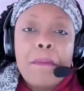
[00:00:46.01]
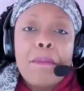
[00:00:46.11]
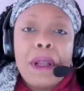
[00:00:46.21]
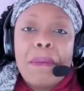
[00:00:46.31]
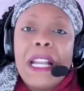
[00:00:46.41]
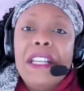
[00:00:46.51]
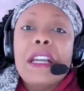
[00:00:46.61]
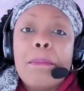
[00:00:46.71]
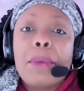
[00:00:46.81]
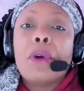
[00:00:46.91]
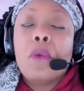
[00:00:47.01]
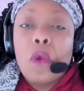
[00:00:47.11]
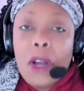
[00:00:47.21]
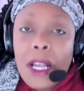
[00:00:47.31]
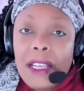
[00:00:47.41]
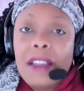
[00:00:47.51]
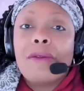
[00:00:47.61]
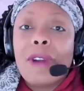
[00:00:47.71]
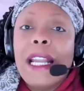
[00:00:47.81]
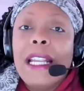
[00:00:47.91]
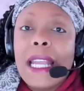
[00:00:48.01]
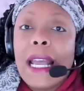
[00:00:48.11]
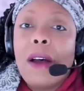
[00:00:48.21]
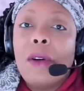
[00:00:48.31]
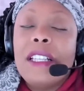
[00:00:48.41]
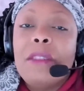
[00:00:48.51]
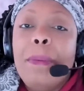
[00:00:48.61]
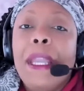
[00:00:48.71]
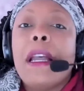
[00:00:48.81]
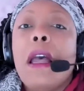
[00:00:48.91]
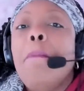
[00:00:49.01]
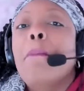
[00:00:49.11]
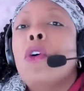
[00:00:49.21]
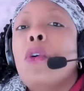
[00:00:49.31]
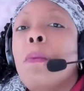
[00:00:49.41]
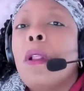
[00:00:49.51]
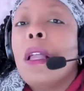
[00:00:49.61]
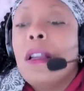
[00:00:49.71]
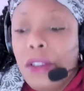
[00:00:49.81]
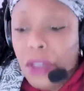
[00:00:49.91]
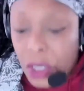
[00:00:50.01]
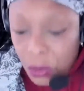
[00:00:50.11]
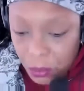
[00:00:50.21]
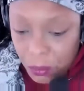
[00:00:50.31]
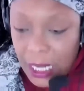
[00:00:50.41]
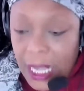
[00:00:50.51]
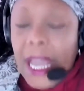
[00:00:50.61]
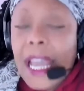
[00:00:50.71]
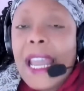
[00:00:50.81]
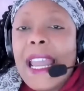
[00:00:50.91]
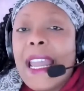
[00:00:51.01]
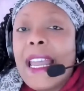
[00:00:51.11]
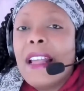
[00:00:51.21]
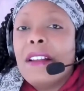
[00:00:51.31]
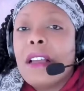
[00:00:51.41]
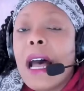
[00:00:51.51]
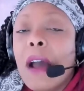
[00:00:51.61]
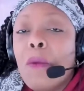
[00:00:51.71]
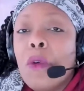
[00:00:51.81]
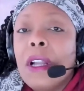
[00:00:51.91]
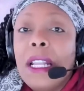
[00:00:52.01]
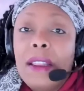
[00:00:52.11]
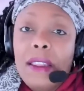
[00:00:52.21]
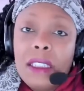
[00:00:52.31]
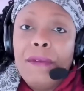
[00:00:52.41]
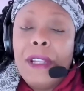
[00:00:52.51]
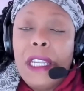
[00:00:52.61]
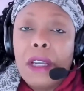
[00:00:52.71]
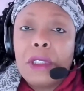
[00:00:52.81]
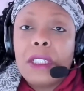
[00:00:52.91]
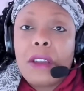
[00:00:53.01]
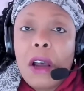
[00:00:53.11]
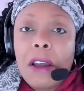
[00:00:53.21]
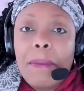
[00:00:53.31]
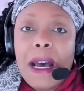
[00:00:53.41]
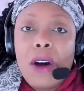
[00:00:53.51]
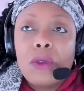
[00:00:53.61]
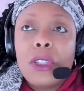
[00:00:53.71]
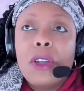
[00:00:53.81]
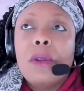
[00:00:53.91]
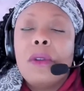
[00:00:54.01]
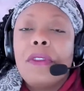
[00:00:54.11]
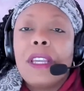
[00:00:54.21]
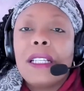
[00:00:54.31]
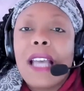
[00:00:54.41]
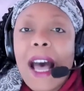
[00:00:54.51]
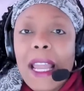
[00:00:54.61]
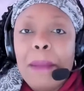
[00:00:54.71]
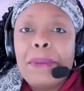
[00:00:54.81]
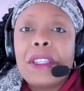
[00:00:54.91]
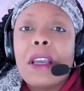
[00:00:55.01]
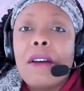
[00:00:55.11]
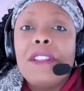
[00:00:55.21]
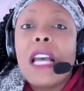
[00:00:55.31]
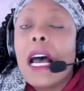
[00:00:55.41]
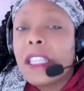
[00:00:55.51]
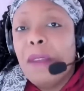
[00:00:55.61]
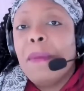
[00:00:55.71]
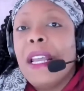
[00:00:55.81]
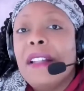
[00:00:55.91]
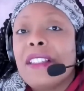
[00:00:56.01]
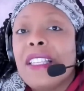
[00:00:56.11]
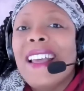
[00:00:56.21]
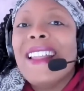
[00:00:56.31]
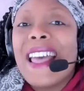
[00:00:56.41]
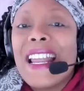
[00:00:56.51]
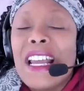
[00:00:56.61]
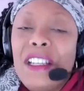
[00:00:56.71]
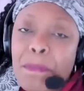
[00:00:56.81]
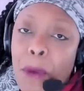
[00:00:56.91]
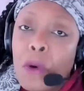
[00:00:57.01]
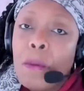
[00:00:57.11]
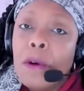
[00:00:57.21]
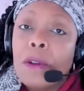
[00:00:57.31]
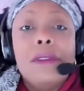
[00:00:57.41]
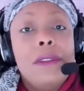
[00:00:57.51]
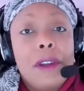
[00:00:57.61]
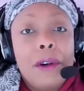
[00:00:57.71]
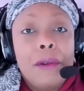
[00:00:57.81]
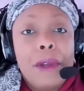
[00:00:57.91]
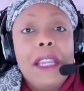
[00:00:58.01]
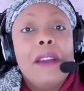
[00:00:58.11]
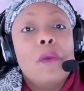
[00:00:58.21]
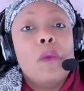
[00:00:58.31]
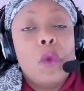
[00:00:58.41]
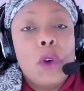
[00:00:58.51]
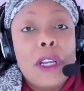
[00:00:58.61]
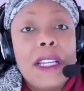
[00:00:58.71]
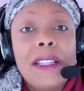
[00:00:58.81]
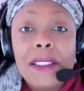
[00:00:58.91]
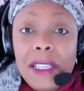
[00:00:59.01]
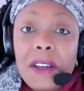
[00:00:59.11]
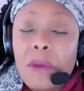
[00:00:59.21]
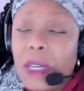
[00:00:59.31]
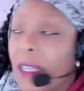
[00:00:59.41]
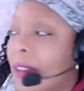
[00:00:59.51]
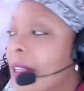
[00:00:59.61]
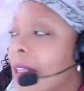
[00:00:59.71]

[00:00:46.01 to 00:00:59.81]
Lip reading: But my number one right now is being a mobile notary. And I want in this video to talk about the types of documents that a mobile notary would deal with.